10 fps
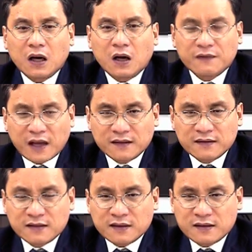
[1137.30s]
of that
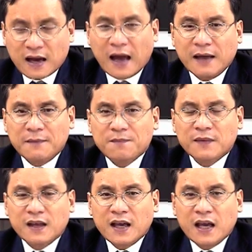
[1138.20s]
time,
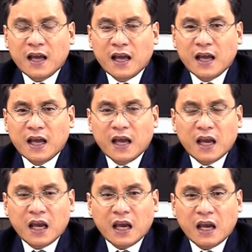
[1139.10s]

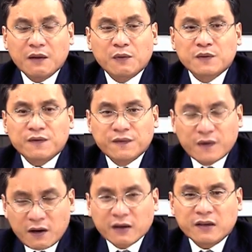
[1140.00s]
it was
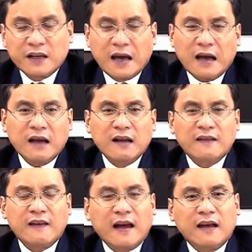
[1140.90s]
very clear
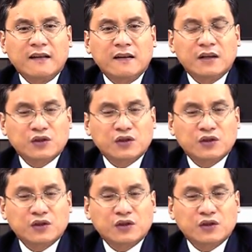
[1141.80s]
that the